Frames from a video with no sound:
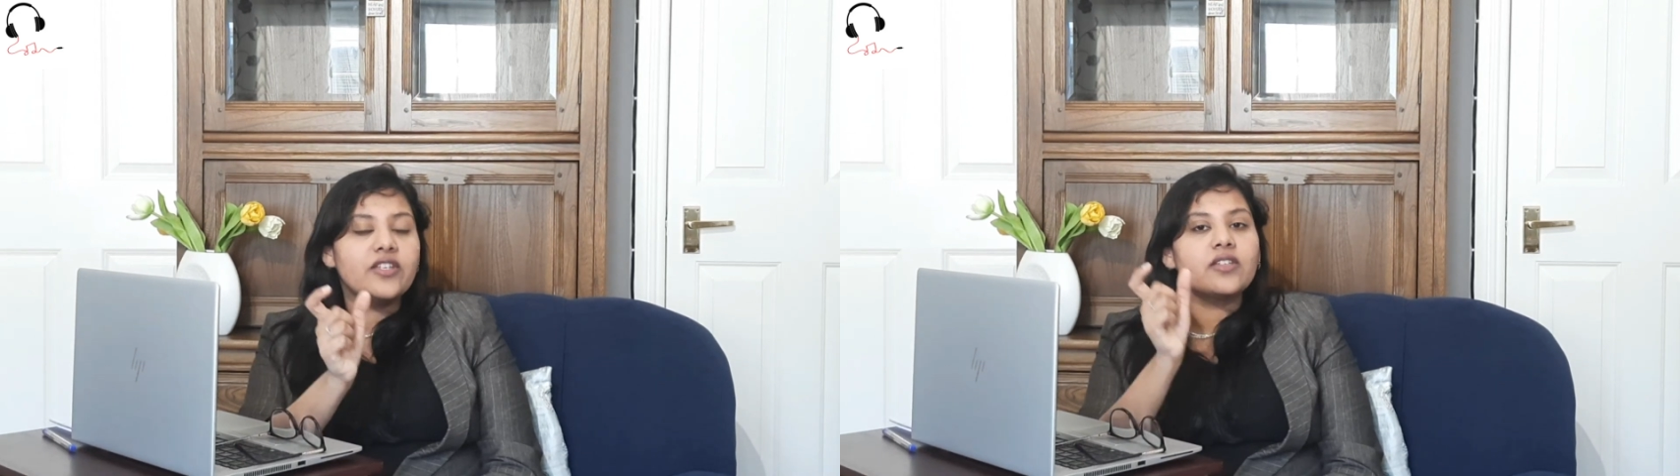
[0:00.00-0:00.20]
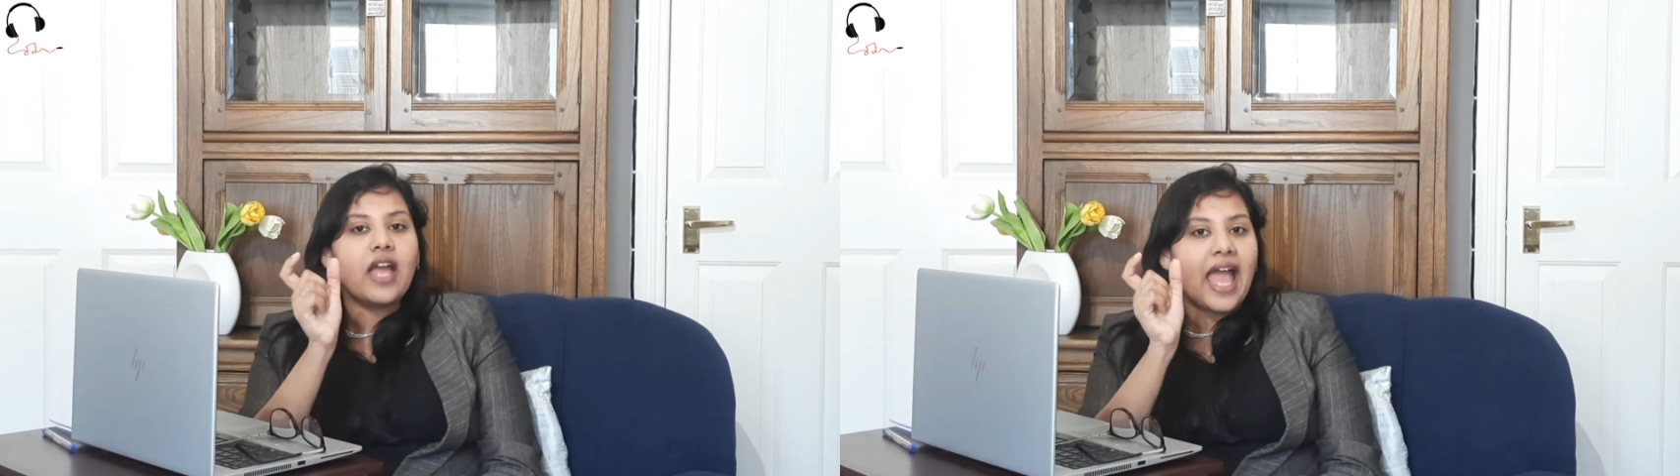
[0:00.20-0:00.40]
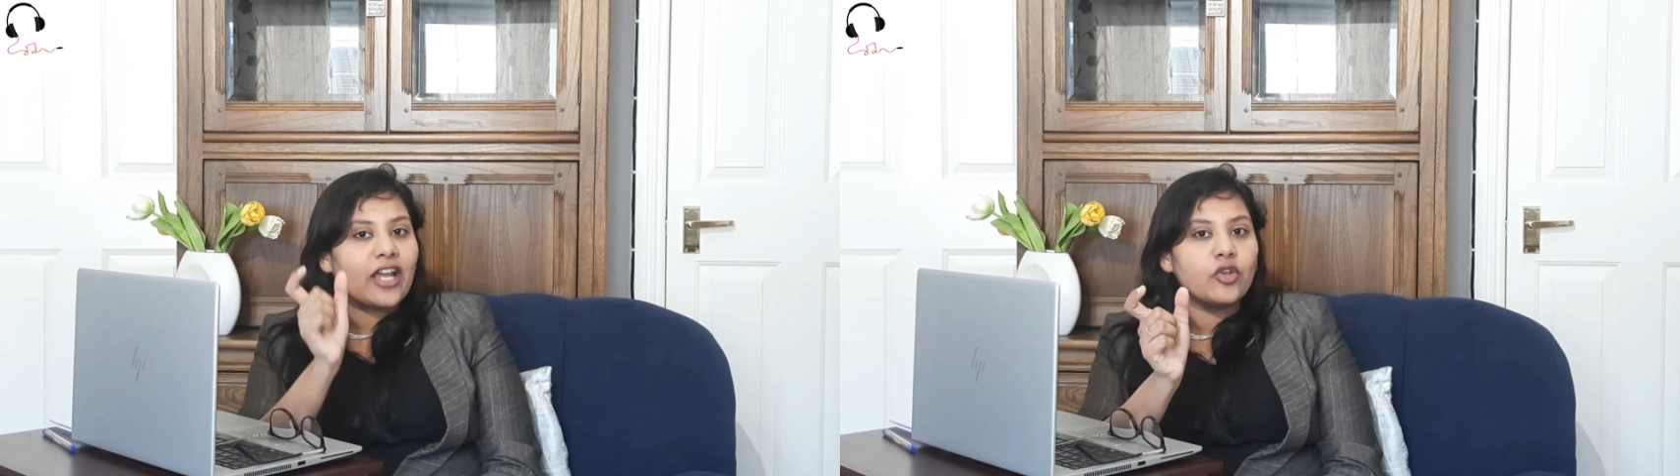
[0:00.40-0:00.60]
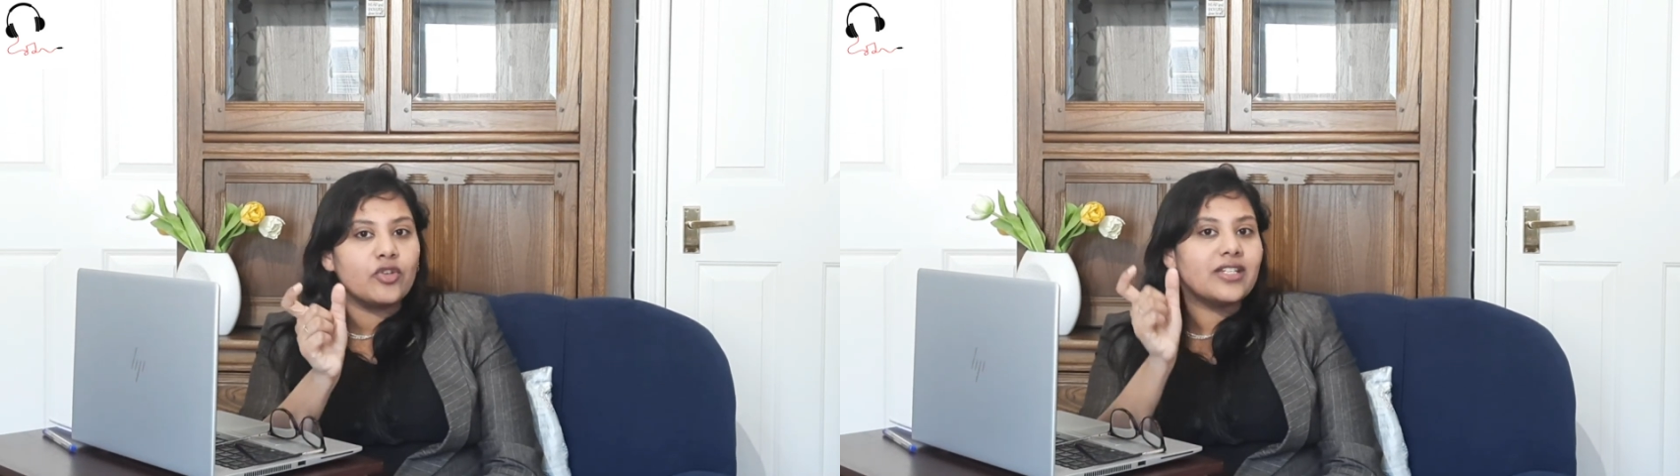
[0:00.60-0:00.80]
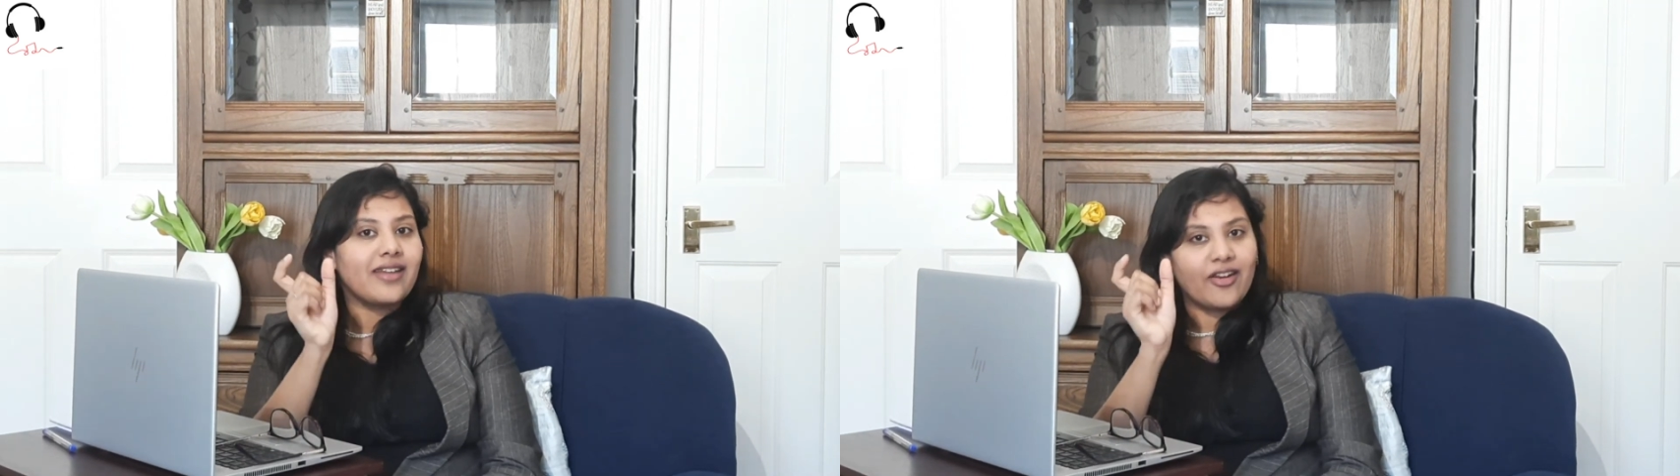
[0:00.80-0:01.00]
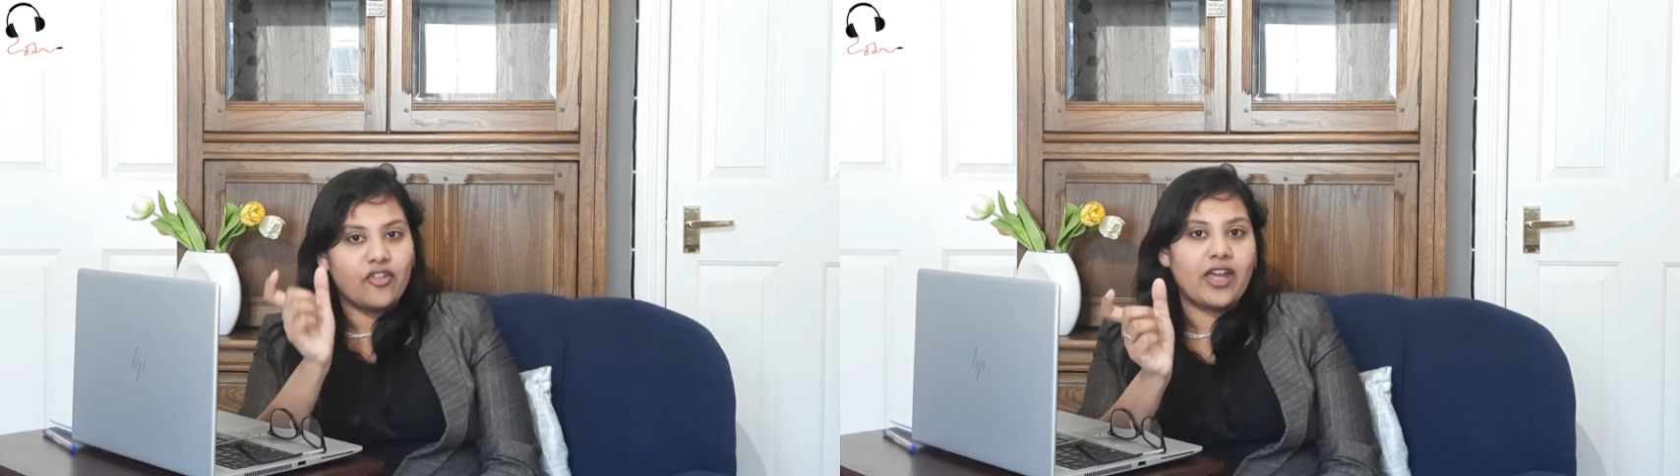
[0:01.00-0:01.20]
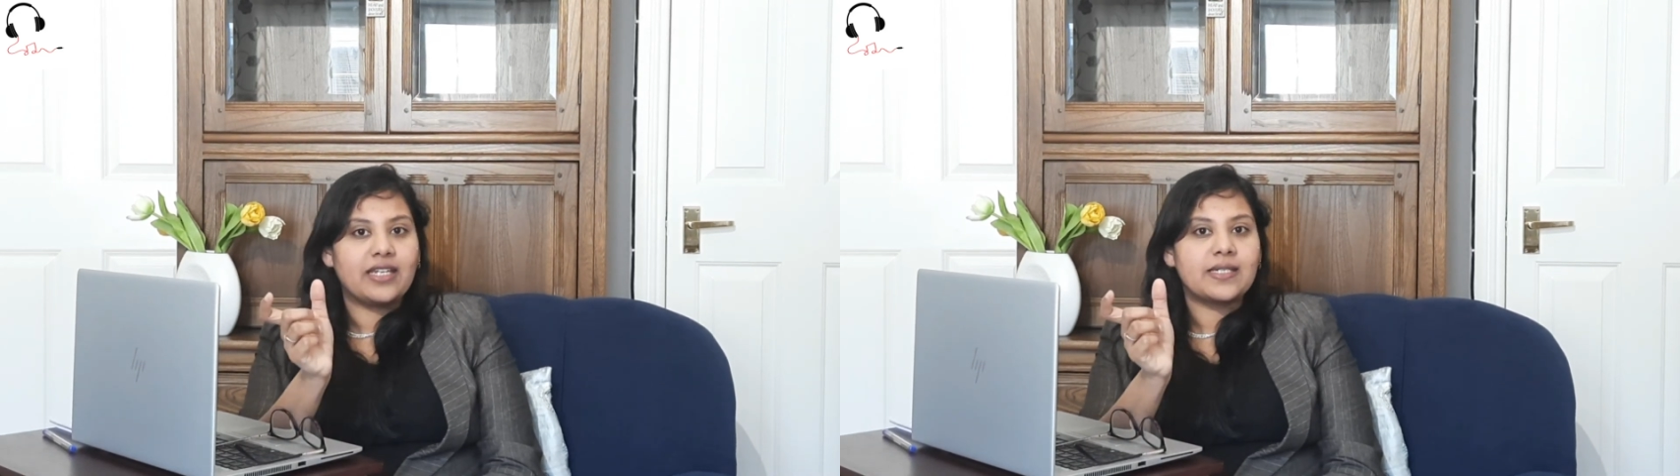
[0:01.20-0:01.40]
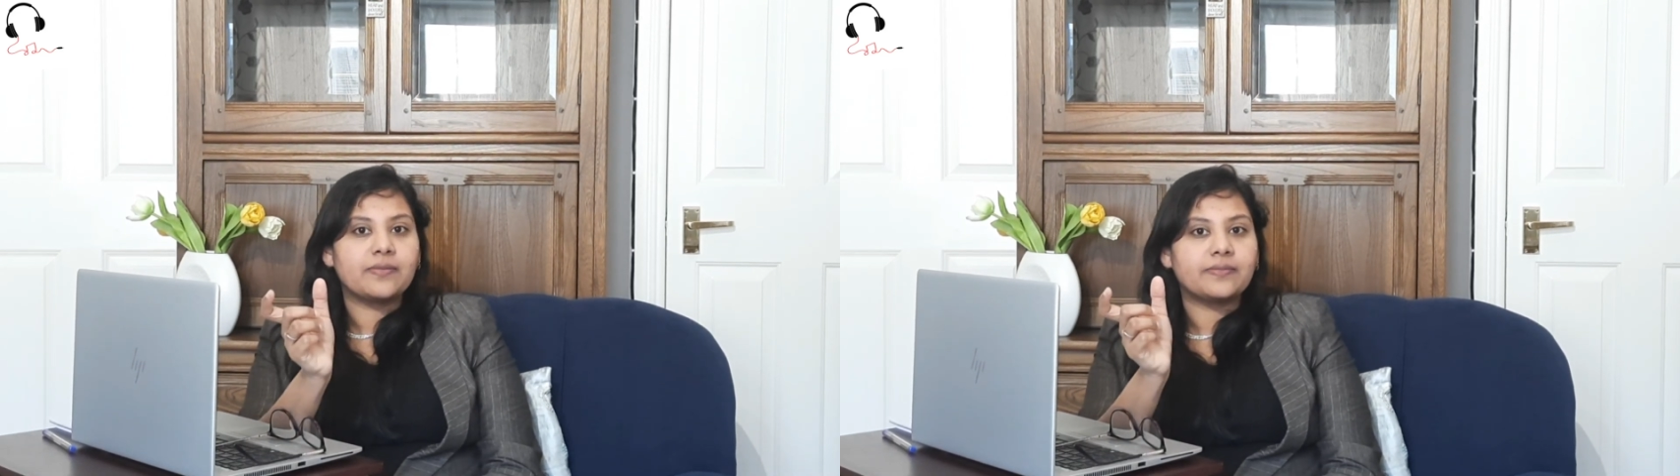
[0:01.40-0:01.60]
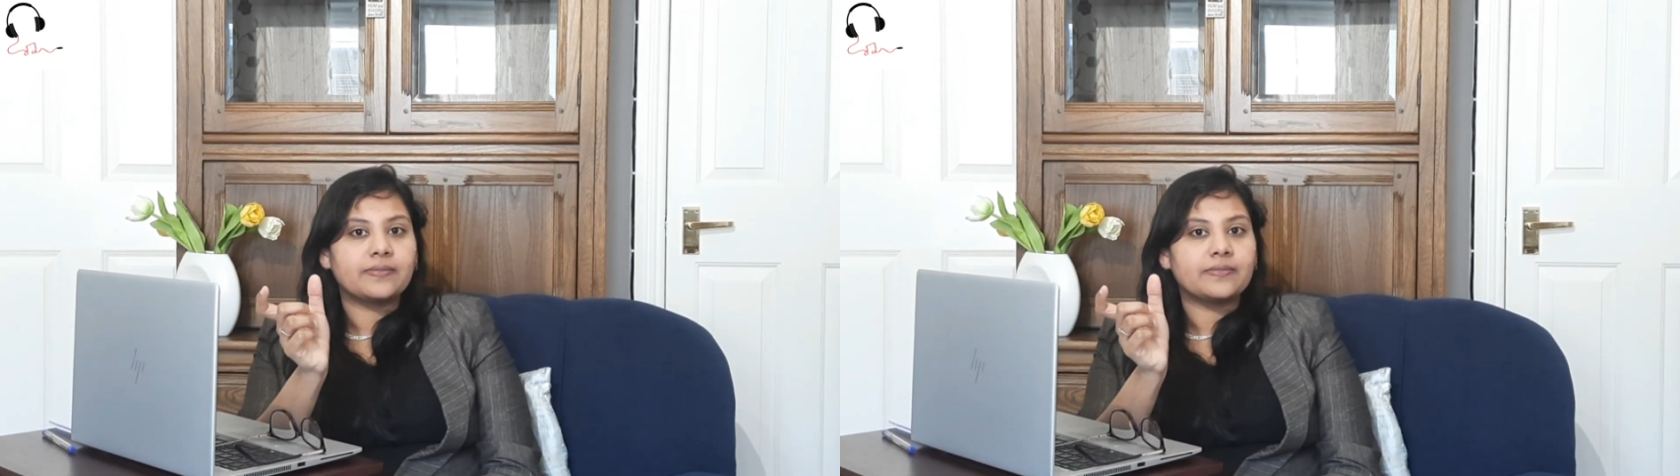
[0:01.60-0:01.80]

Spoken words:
is accurate and right.